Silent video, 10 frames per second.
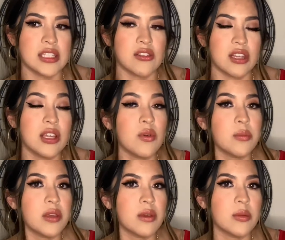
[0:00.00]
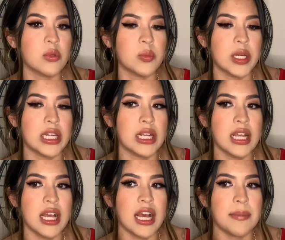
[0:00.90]
So the link won't be available, but
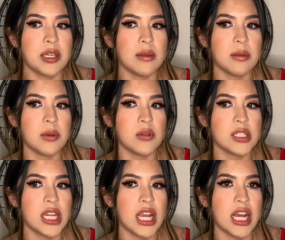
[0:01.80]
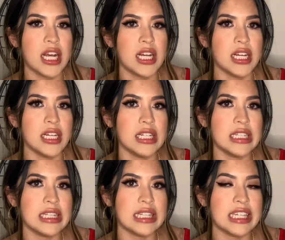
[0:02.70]
I'm gonna be posting
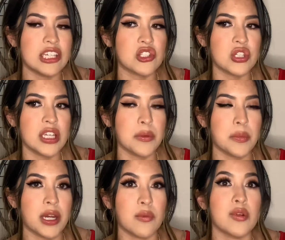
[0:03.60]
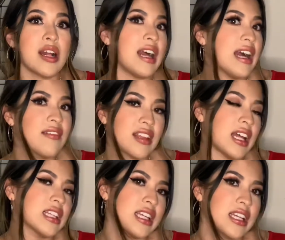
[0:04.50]
a link tree where we'll have
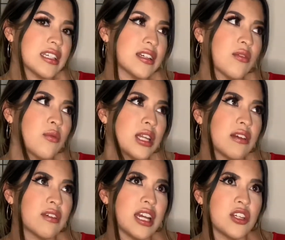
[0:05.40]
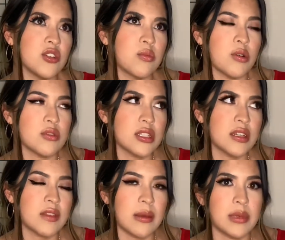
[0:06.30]
that link whenever I do post it,
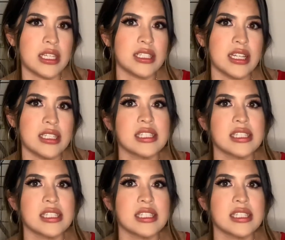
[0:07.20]
if that makes sense.